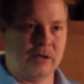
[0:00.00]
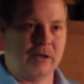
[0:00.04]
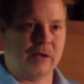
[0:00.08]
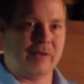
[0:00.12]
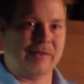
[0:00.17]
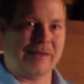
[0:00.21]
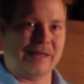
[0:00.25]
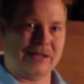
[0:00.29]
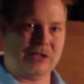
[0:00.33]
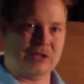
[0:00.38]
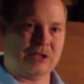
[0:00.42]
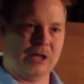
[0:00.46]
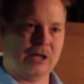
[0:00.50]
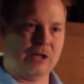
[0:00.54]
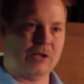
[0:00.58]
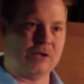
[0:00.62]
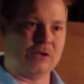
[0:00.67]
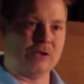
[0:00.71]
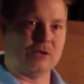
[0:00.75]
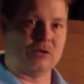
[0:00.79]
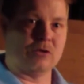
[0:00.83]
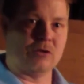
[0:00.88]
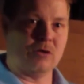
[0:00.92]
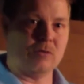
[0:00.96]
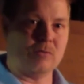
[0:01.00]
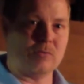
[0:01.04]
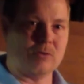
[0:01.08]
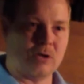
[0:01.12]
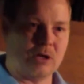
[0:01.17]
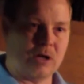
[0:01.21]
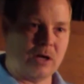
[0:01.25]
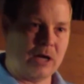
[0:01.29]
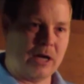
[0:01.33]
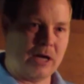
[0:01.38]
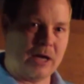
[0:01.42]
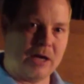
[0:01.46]
That change in soap
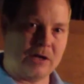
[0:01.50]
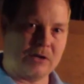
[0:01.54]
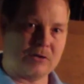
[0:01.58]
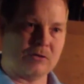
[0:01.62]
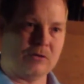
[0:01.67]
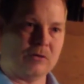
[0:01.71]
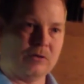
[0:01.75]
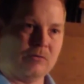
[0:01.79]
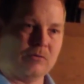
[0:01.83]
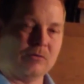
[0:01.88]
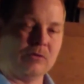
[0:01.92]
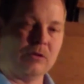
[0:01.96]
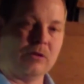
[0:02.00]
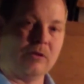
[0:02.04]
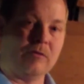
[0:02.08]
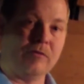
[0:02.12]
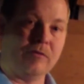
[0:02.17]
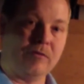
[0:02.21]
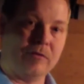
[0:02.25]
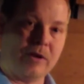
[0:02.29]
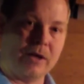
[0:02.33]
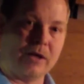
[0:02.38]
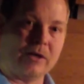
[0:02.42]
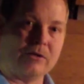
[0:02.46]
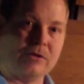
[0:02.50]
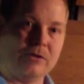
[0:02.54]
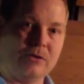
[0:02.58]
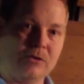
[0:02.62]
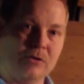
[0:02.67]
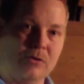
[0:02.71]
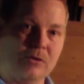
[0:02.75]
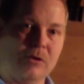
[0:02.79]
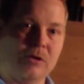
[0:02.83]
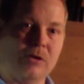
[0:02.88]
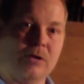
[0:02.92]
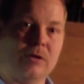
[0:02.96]
draw actually will affect
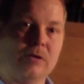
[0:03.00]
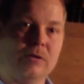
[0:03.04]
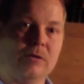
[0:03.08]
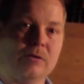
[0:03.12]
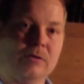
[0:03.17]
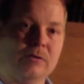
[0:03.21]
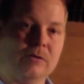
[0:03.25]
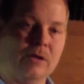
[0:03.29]
your